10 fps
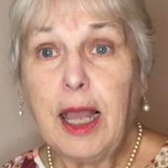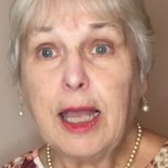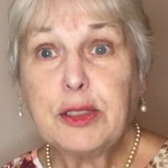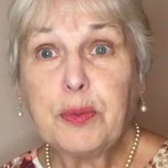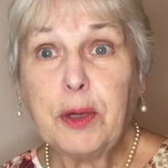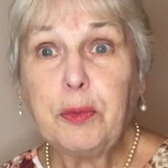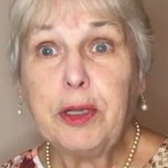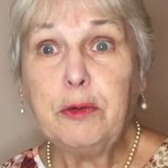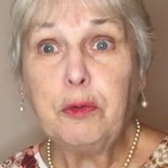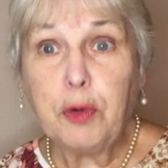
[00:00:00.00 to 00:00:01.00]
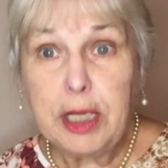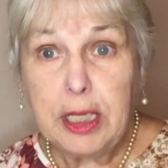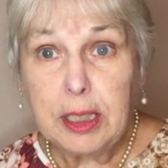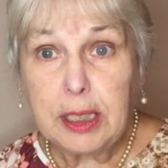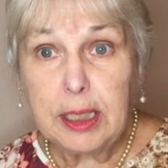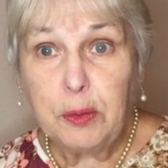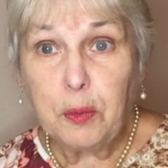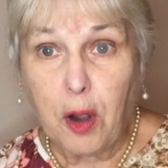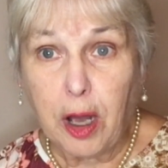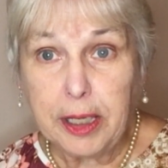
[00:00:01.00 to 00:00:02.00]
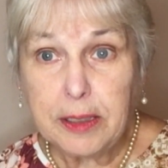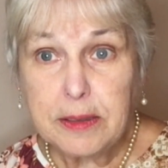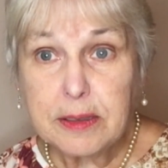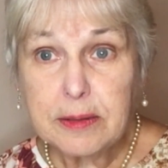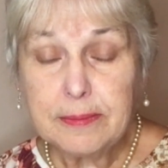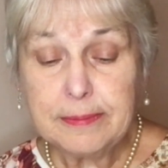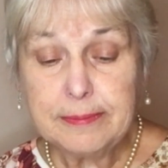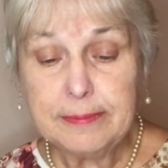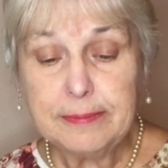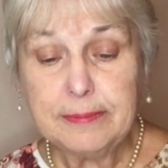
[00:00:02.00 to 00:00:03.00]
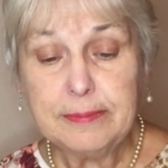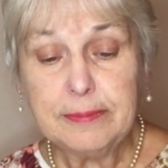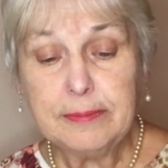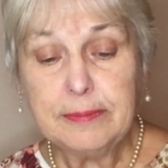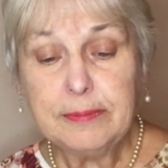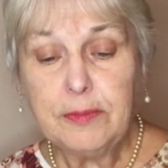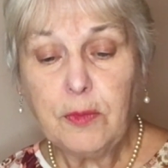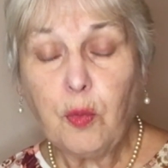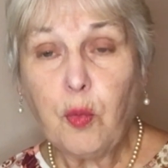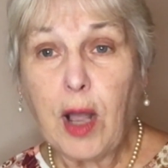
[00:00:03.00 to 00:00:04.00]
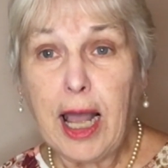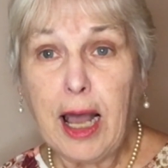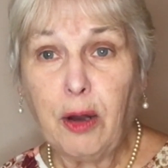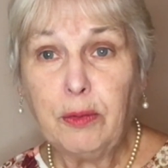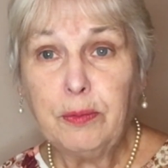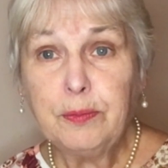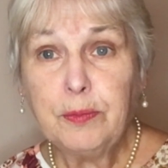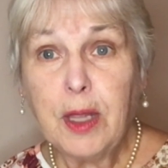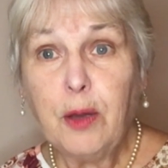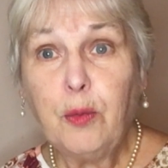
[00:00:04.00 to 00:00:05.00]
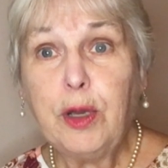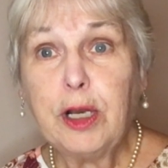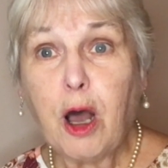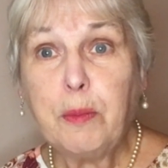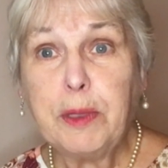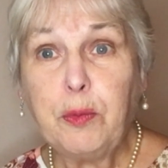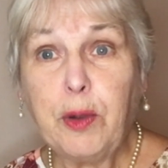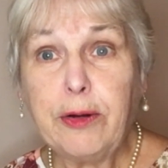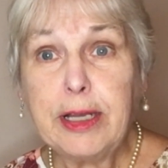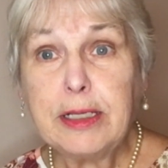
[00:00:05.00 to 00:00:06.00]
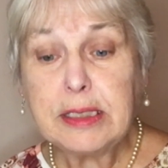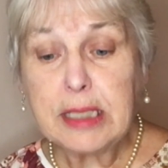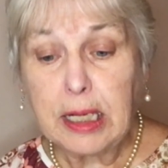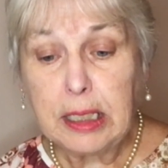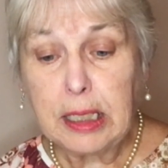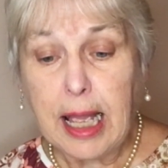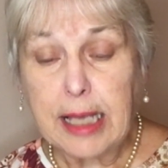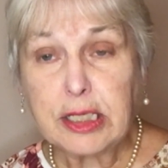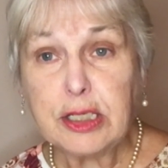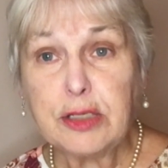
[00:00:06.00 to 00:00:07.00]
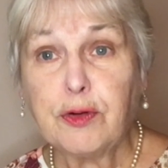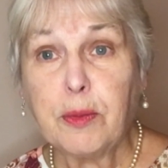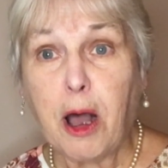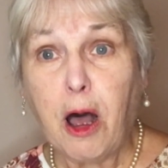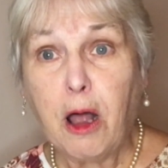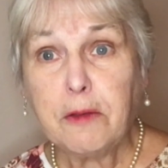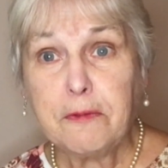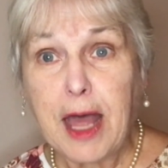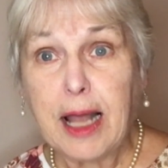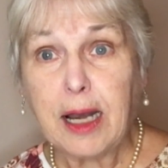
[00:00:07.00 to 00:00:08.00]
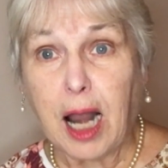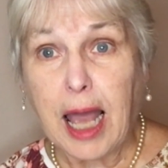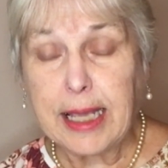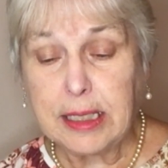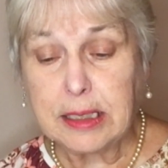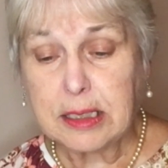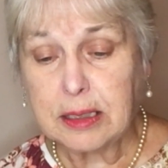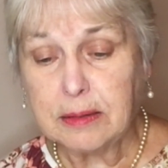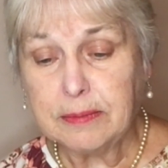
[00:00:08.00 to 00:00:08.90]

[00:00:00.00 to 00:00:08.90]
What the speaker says: as what we really wanted. Wow, we'd all be wearing sunglasses from all of that light.